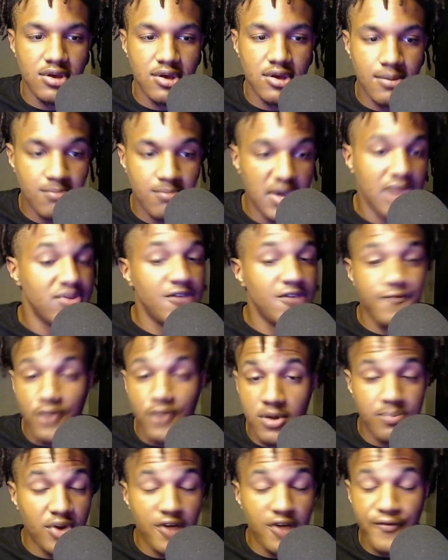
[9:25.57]
Maybe for
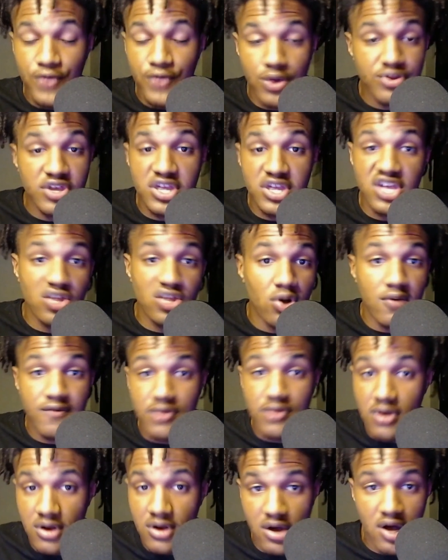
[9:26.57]
Buffalo to get over
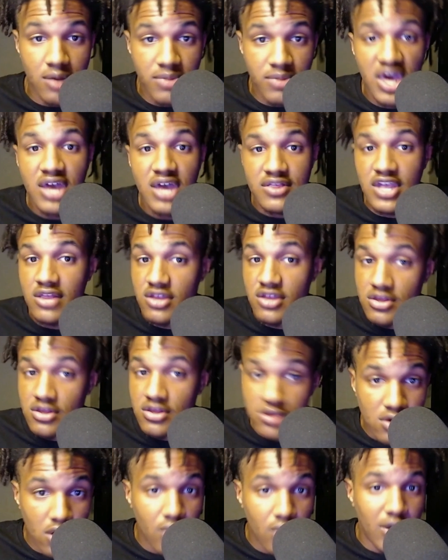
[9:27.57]
the hump, they need to
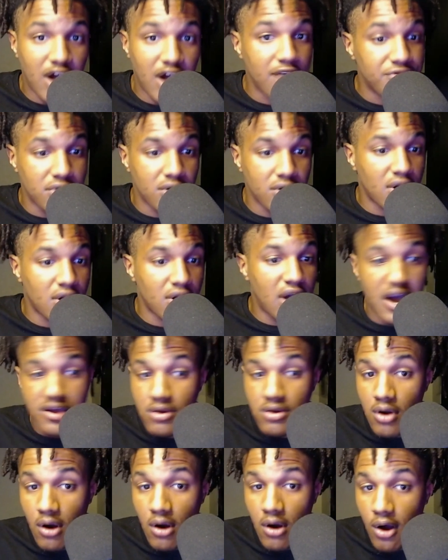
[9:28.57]
go out there and
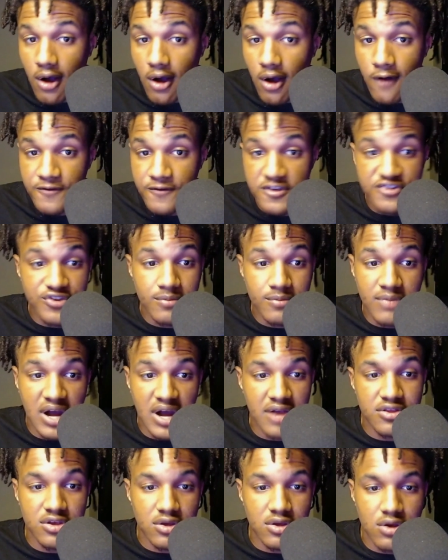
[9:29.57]
hire an offensive
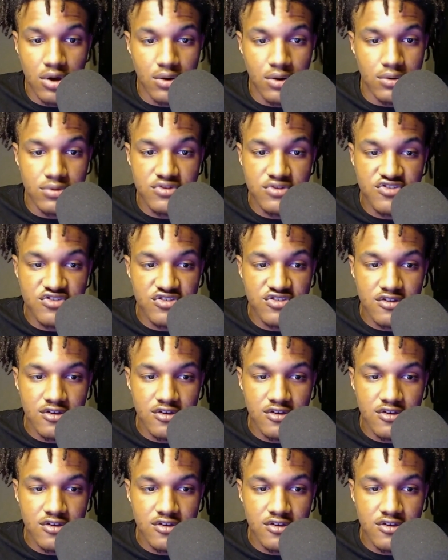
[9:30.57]
minded coach.